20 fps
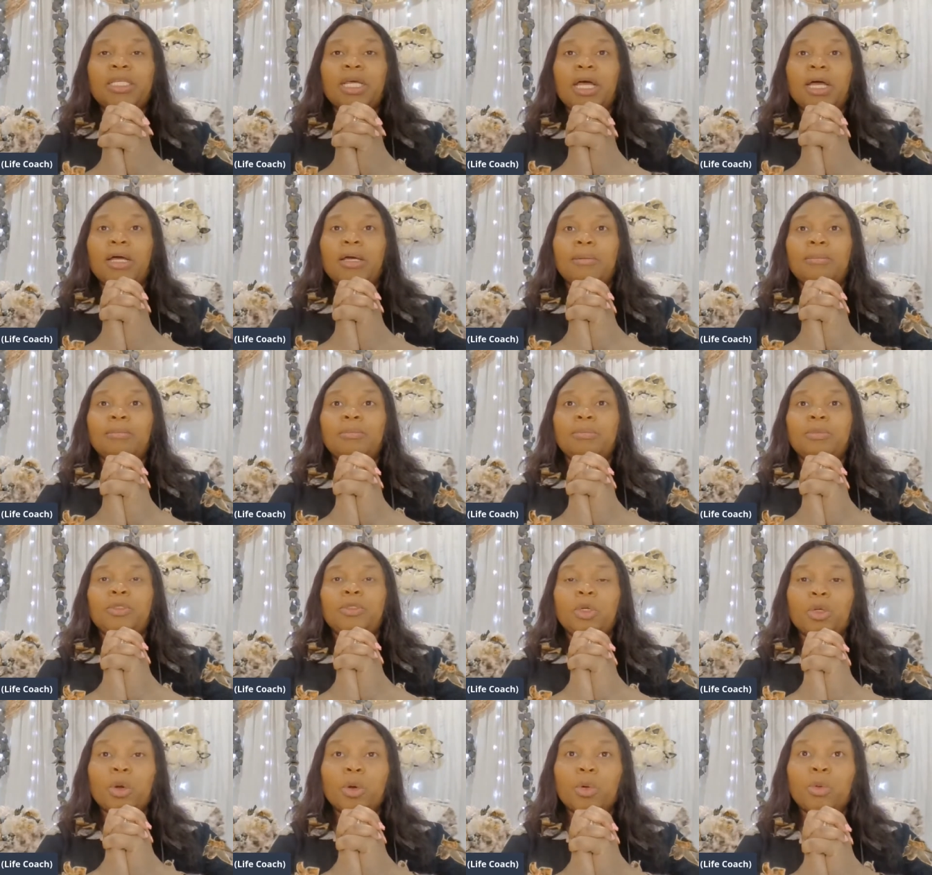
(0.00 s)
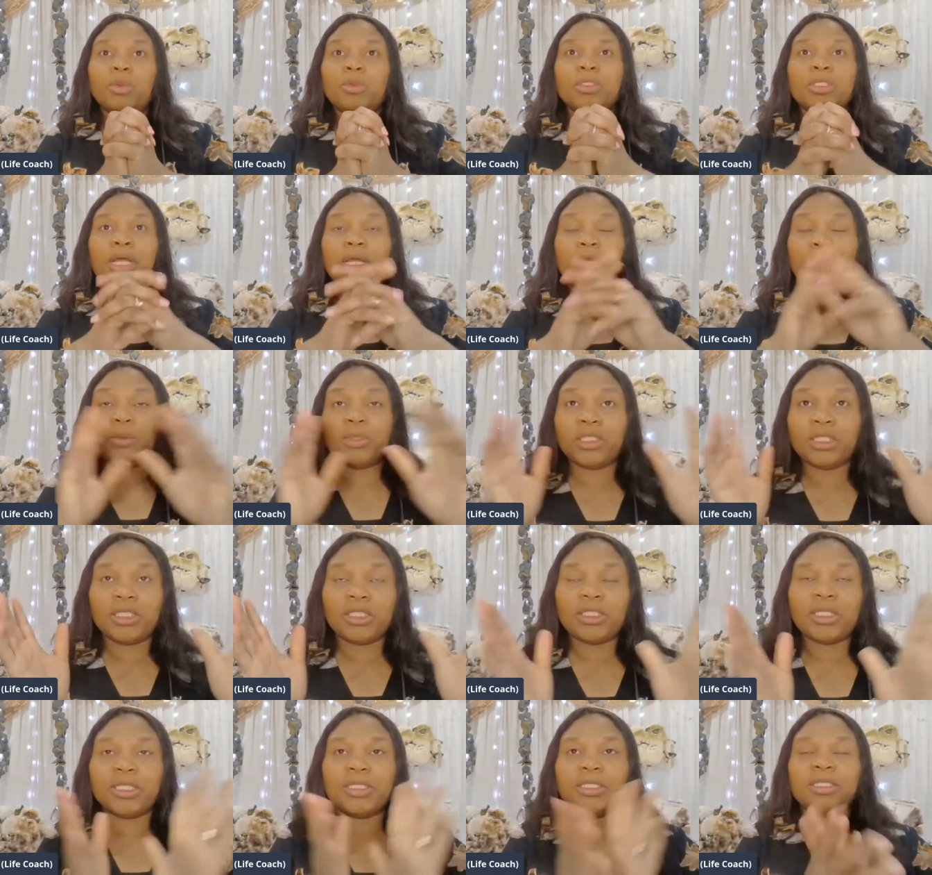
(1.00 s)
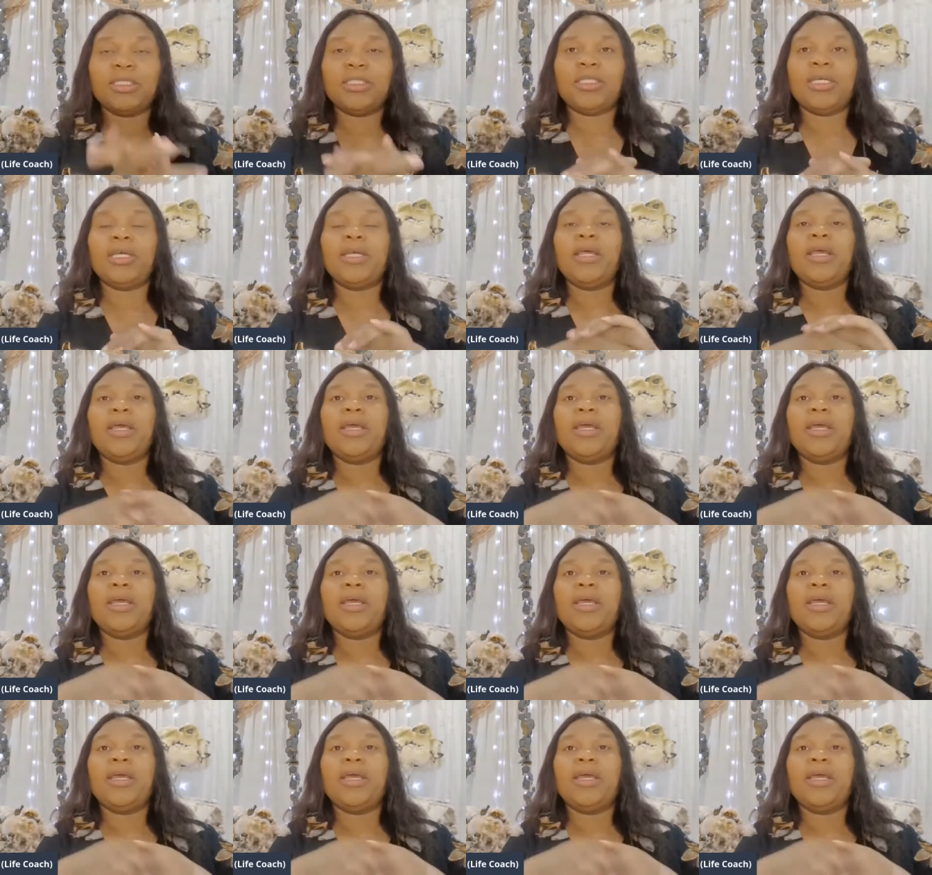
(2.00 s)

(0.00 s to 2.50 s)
your goals like we did yesterday,